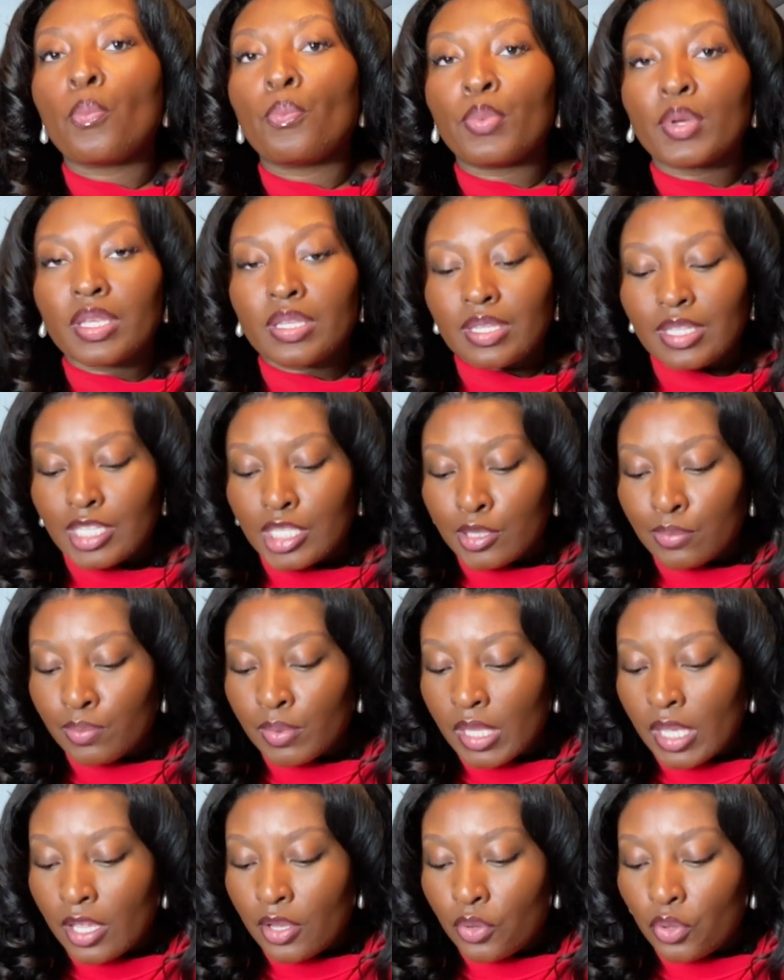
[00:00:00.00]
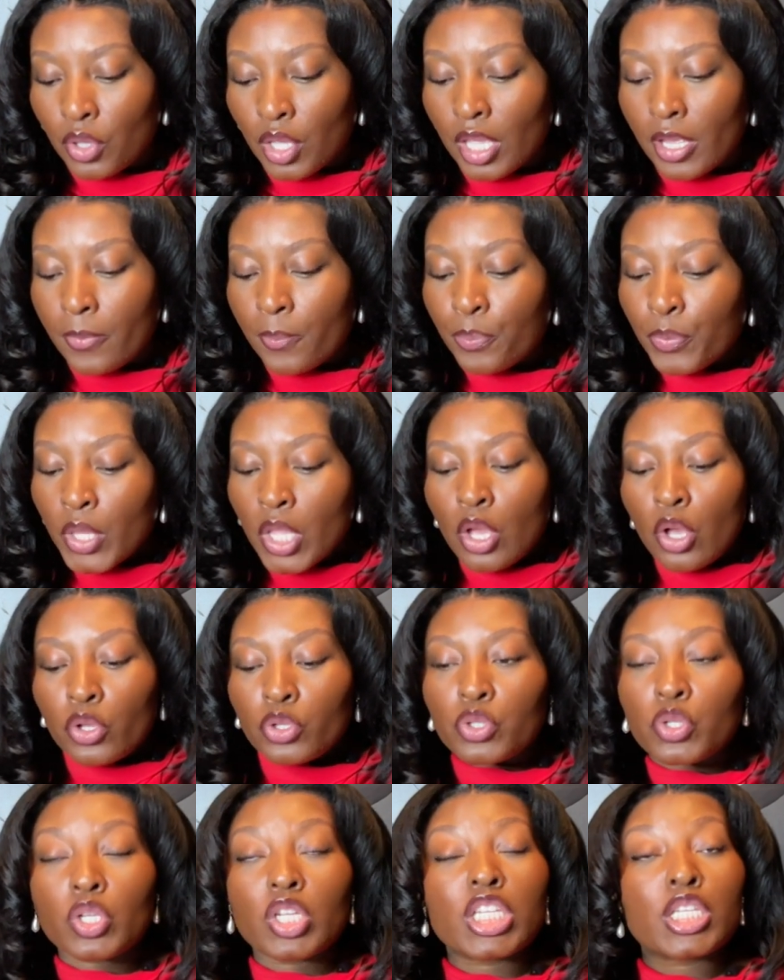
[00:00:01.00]
business plan. Okay,
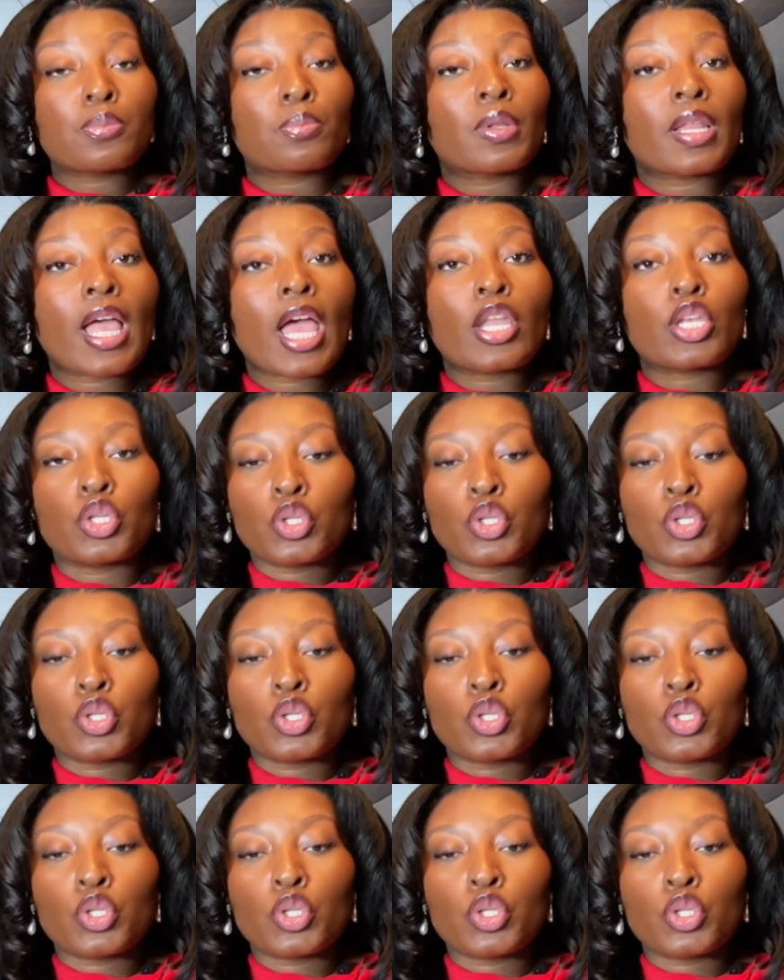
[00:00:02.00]
so this plan